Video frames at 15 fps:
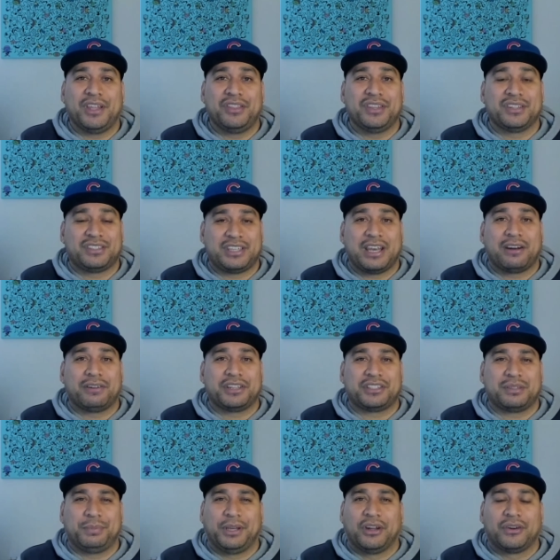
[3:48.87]
series, to
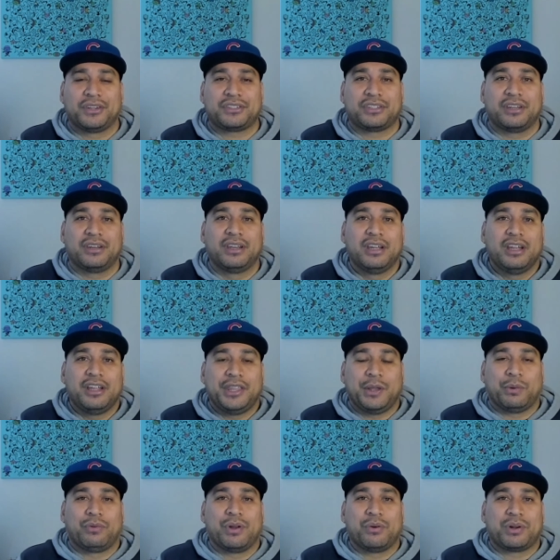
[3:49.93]
be honest, and there were
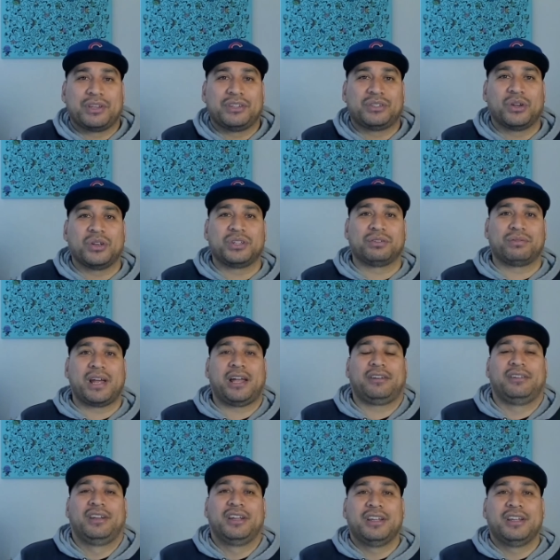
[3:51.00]
real concerns around